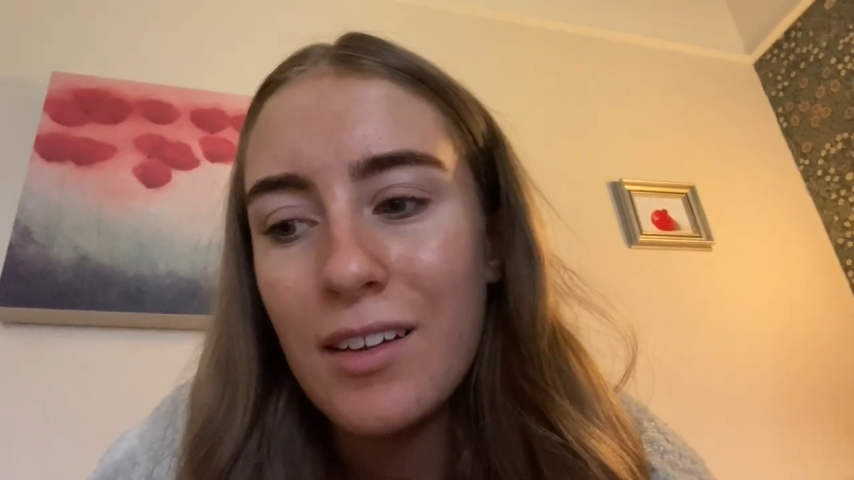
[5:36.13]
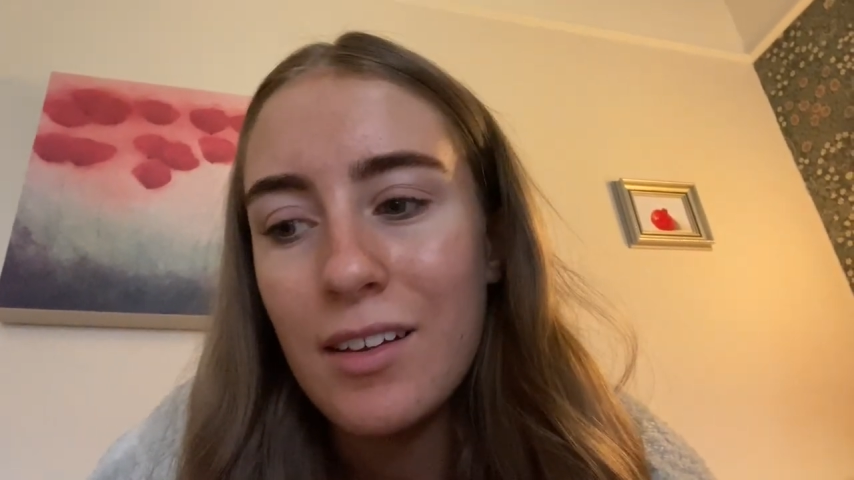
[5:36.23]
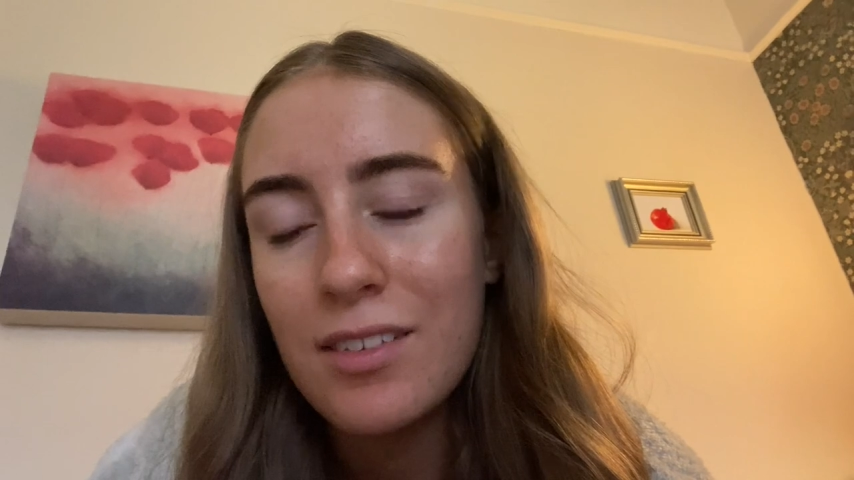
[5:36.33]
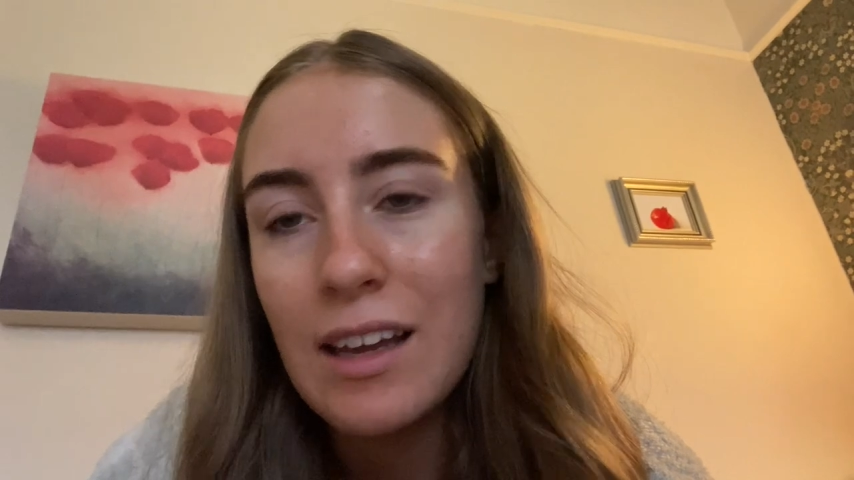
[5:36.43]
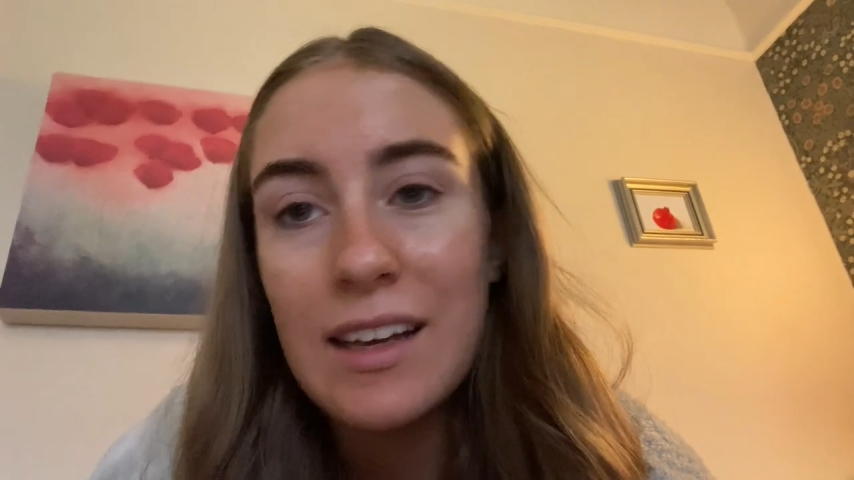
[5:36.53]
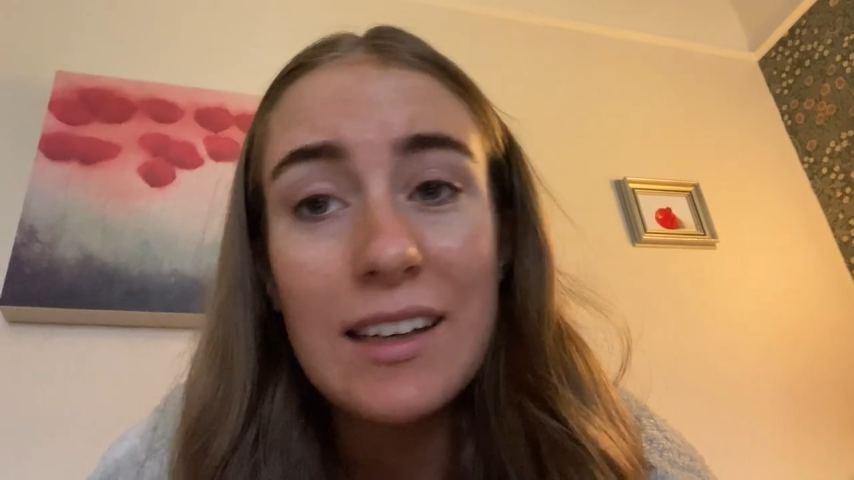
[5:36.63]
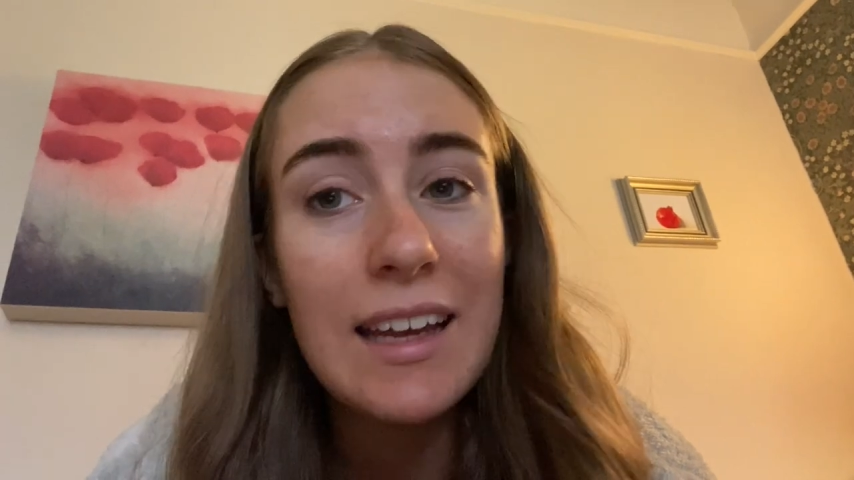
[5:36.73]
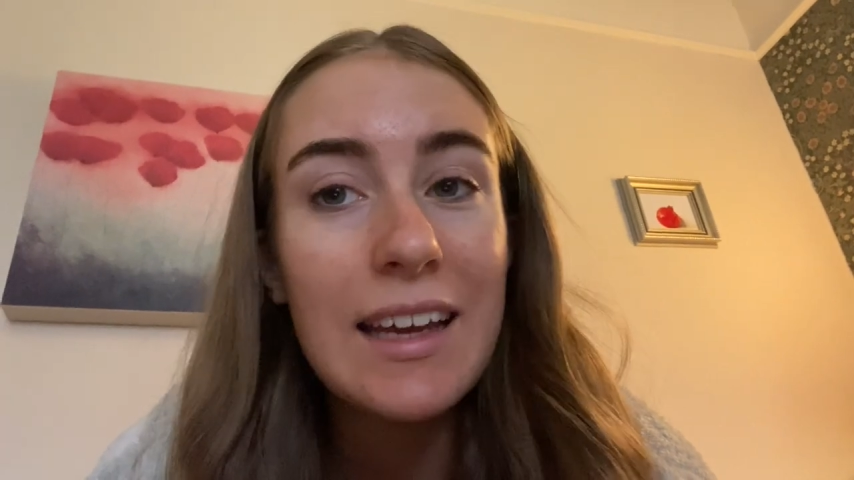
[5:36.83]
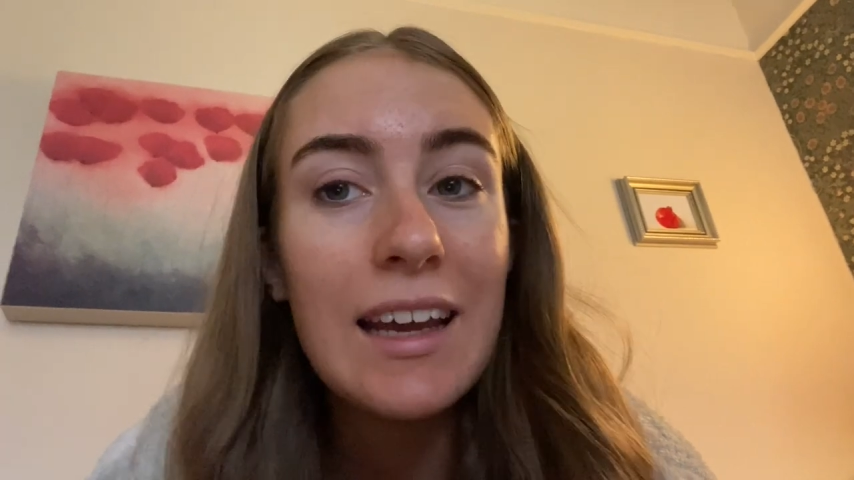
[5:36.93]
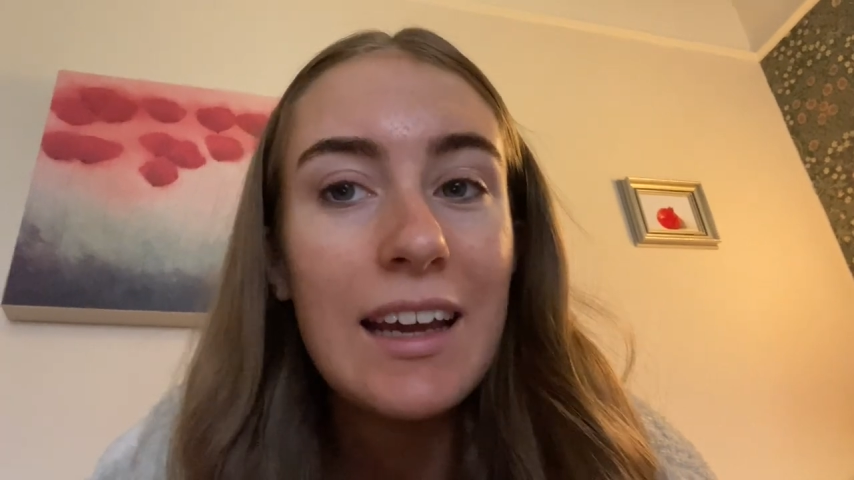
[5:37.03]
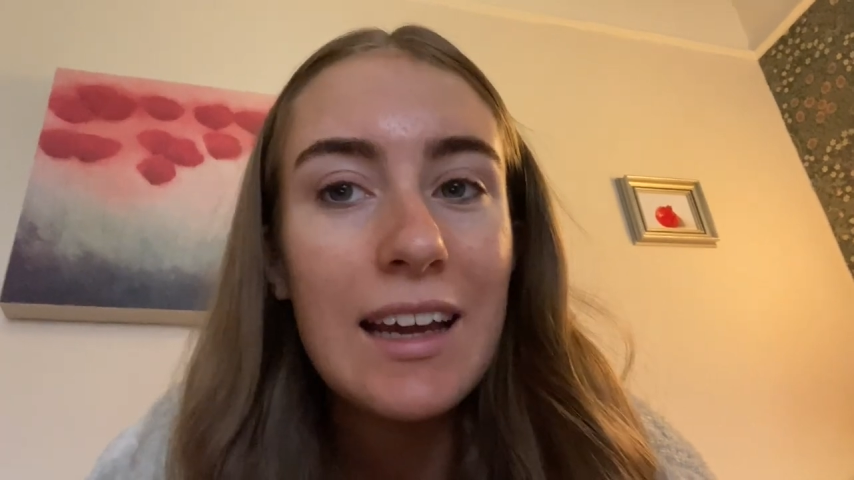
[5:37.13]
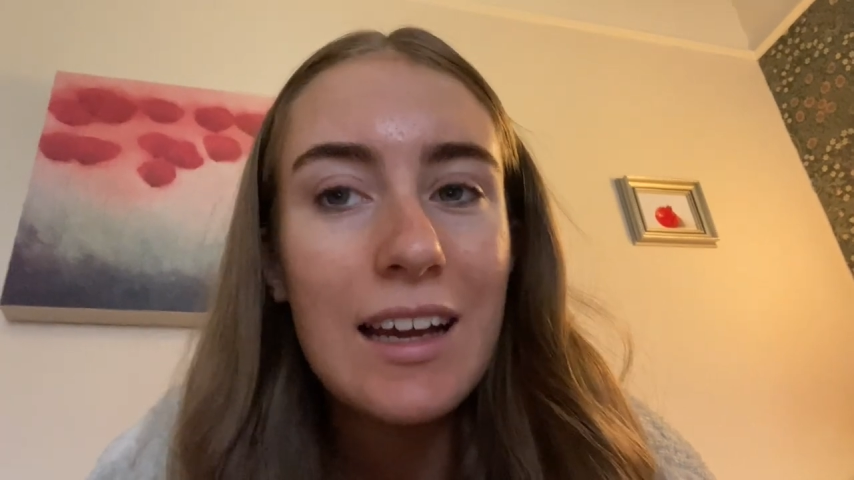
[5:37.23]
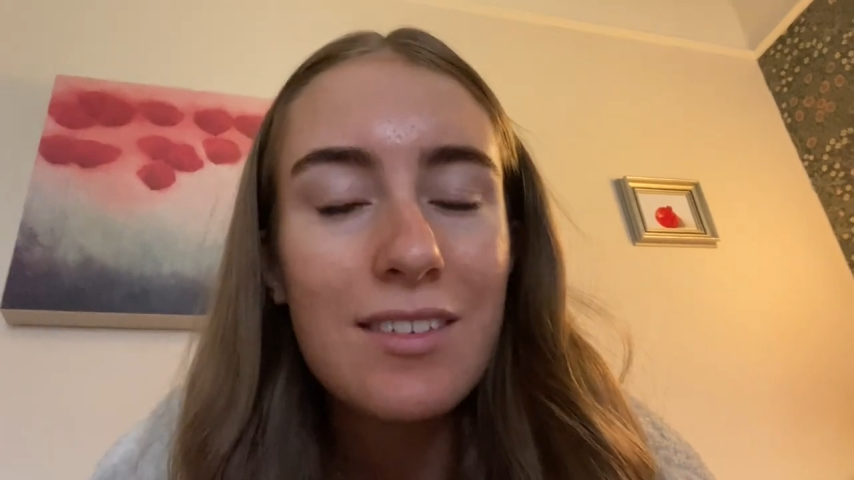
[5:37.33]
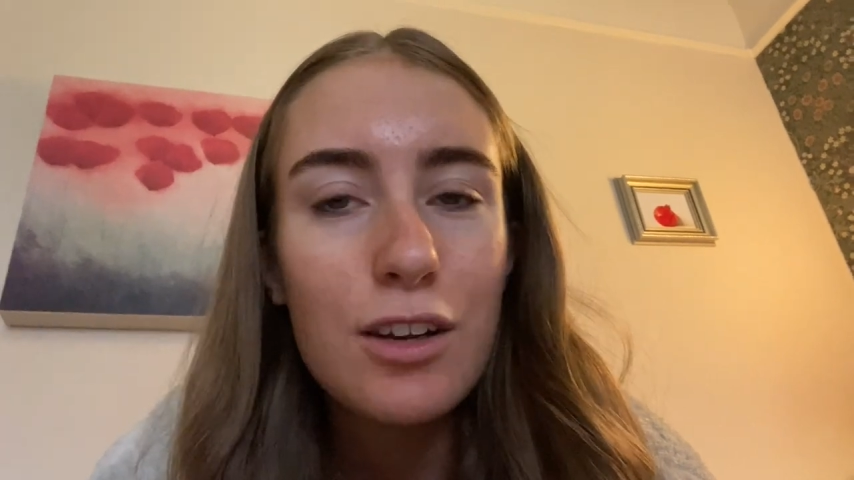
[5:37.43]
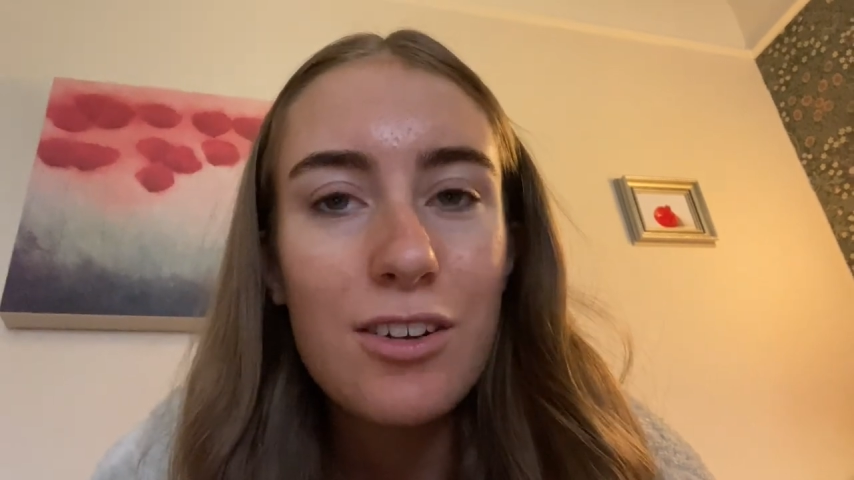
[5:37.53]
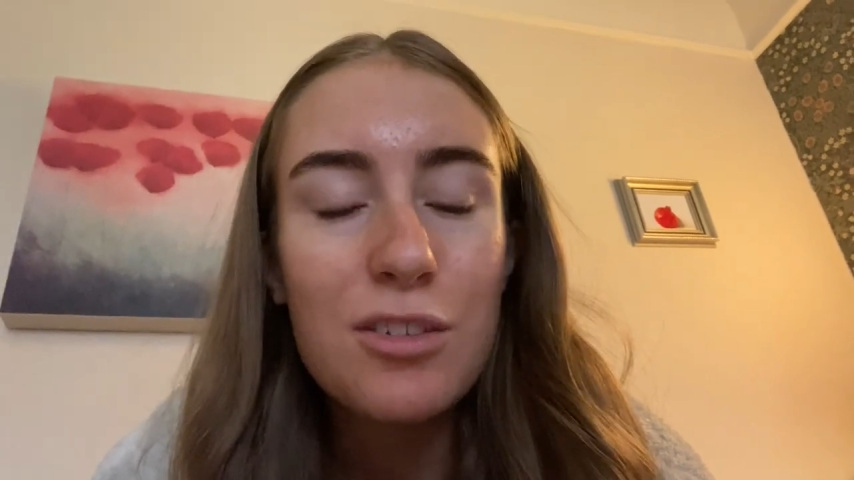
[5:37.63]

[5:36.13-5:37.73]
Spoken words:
Secondly, it's a lot